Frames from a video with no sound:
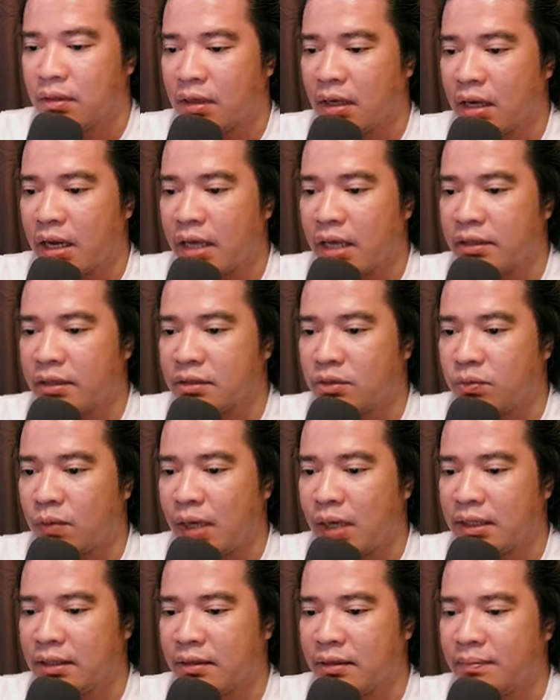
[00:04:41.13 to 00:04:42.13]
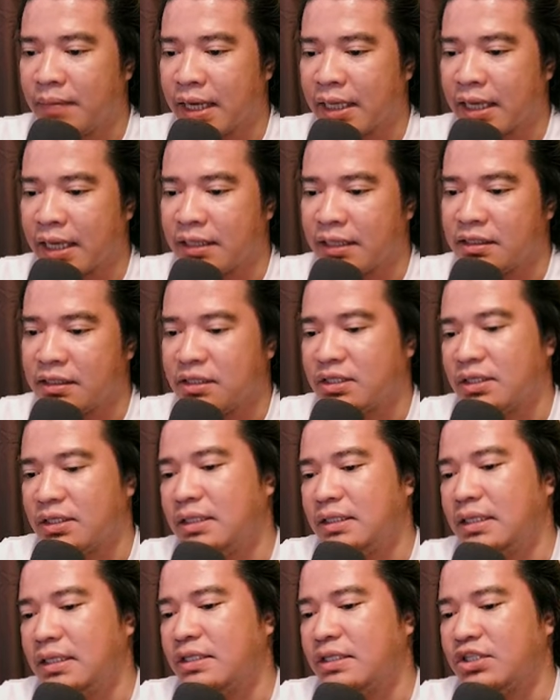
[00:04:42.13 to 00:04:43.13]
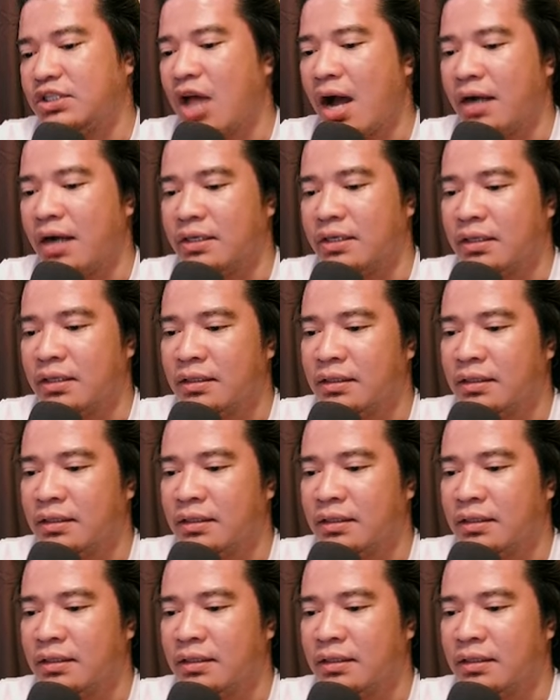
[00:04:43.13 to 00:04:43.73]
And this one, my god, this is 6 star.